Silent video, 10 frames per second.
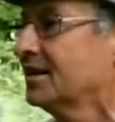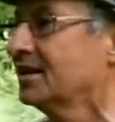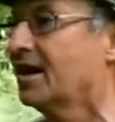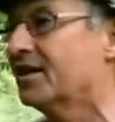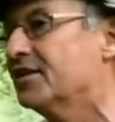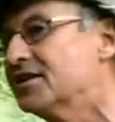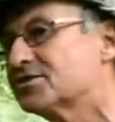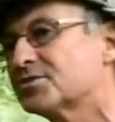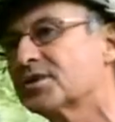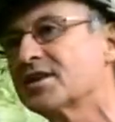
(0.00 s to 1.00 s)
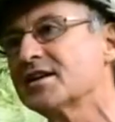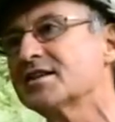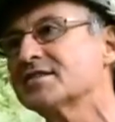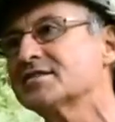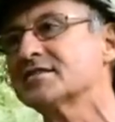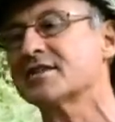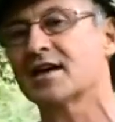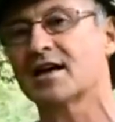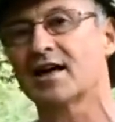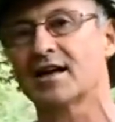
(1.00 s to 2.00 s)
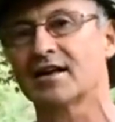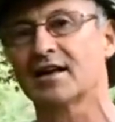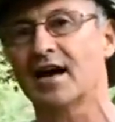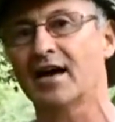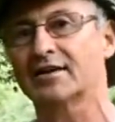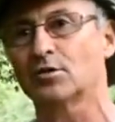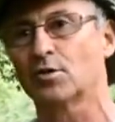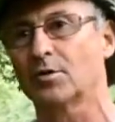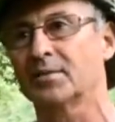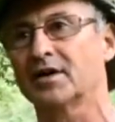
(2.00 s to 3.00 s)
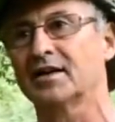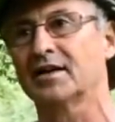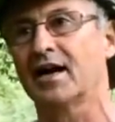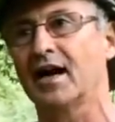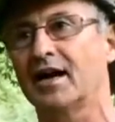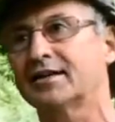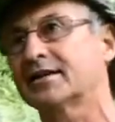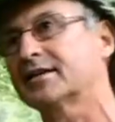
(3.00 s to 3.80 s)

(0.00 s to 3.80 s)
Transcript: Now these trees normally like